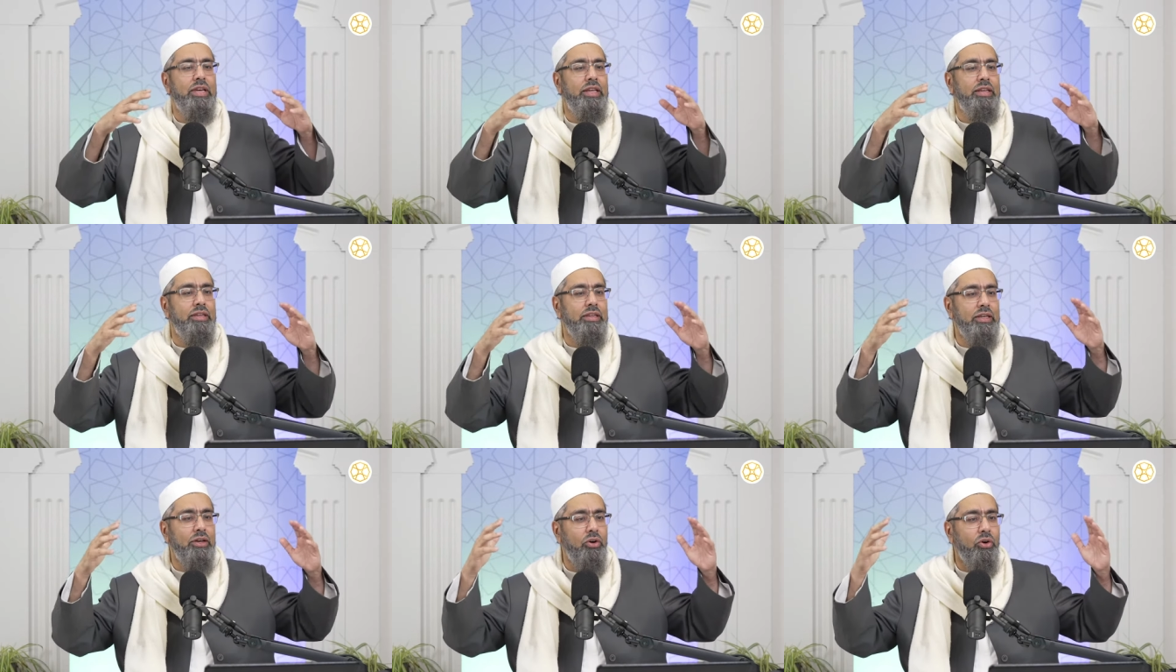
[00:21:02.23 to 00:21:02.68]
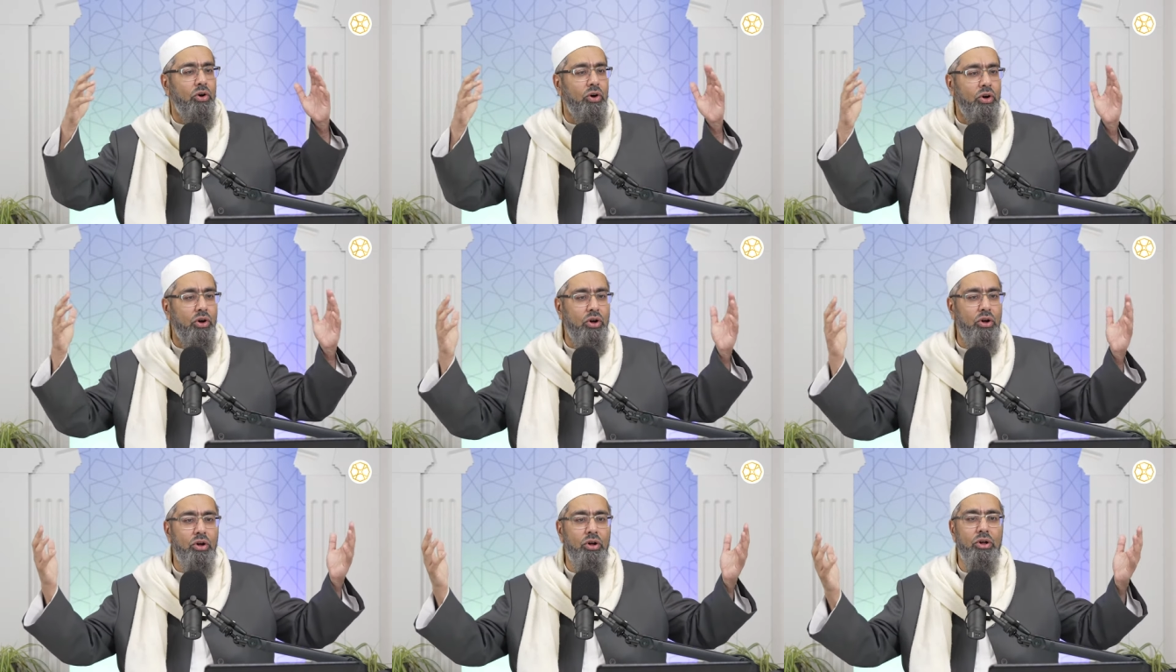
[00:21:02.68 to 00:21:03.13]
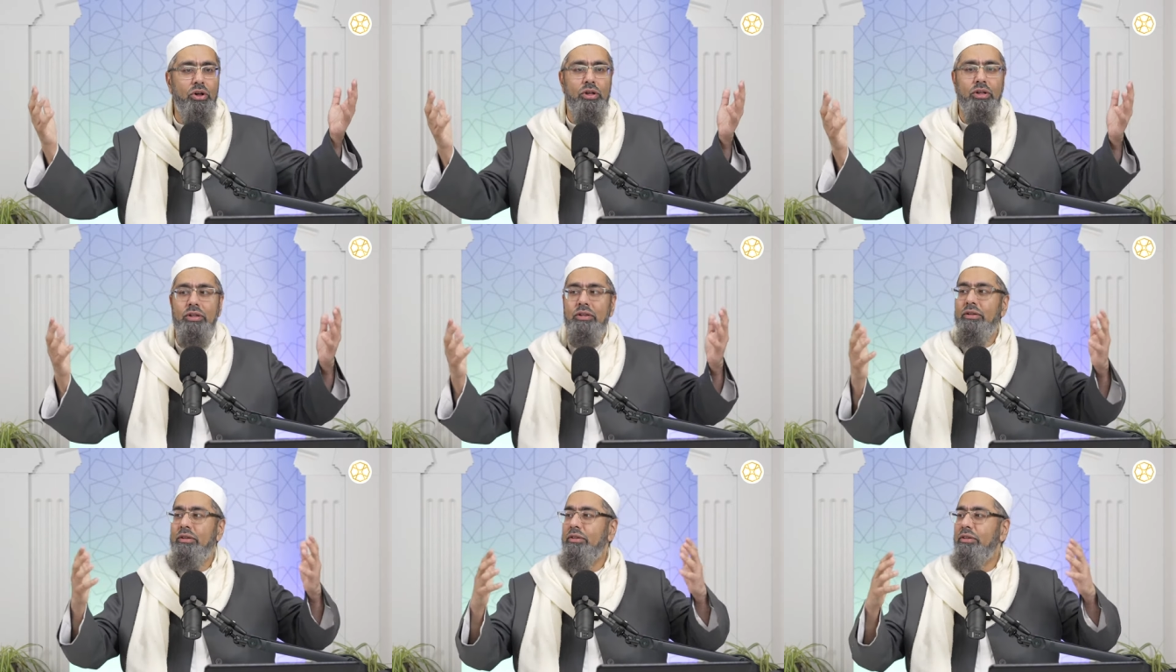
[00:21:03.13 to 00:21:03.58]
and
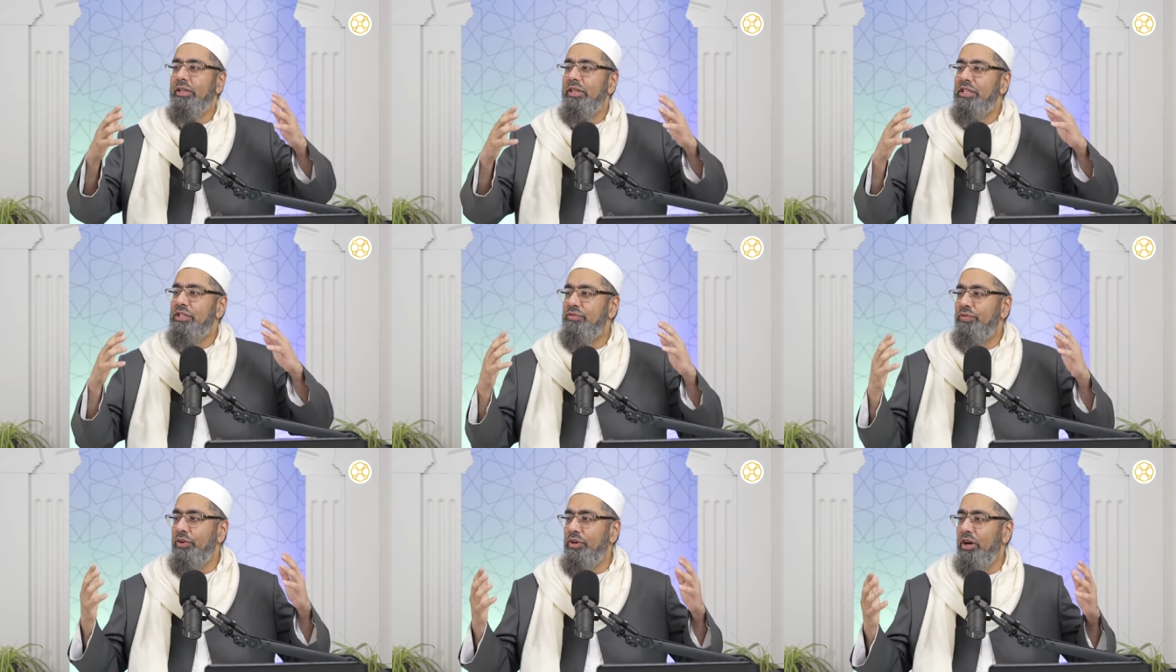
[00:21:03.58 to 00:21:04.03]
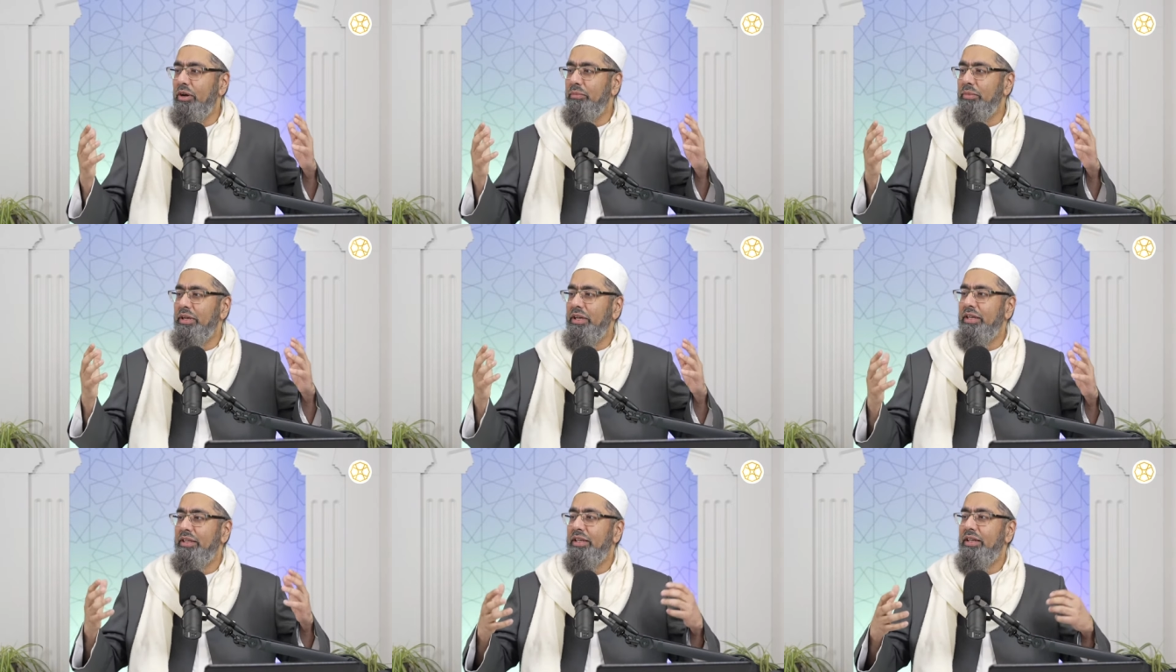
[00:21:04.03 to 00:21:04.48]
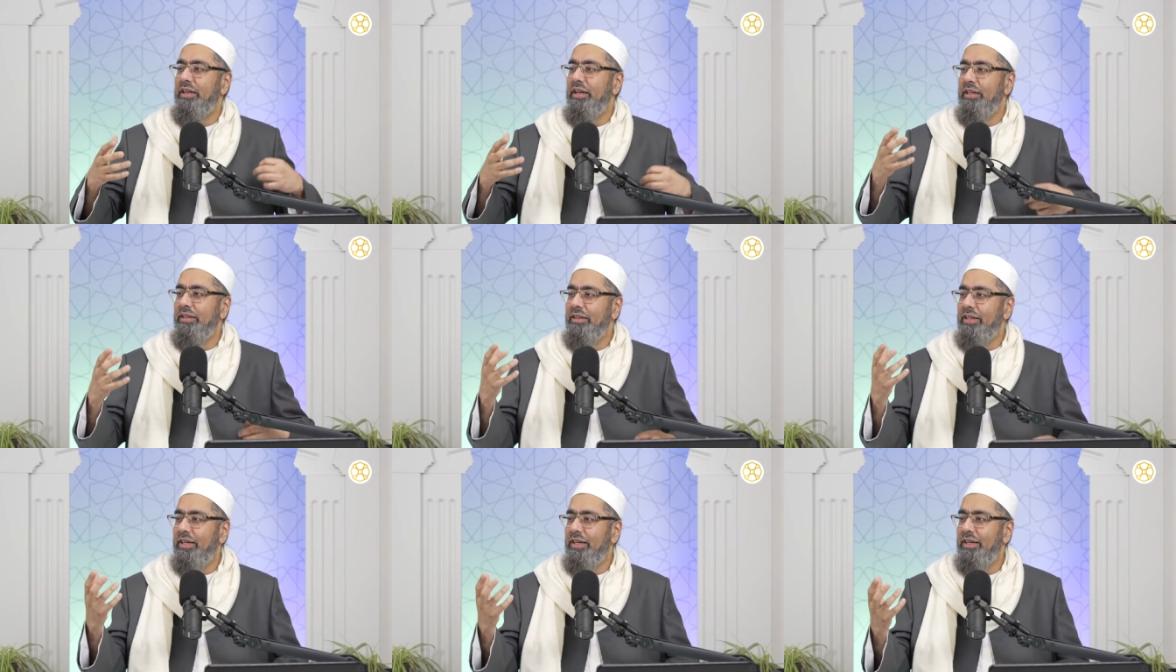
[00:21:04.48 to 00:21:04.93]
all these phenomena that
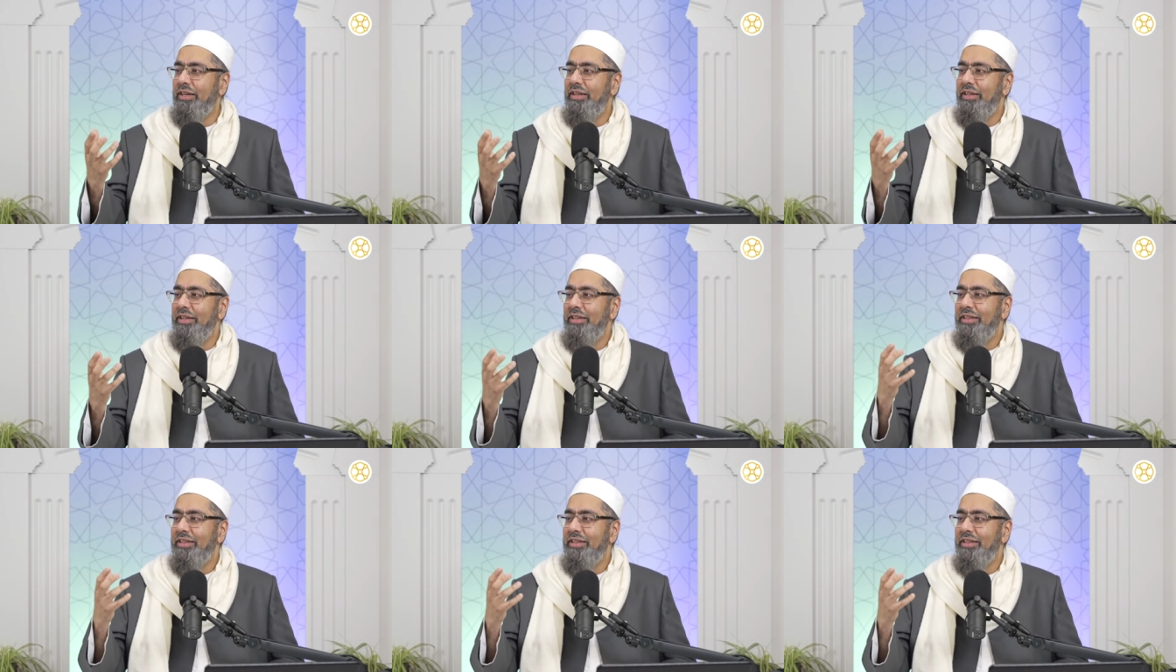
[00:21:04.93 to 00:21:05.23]
Allah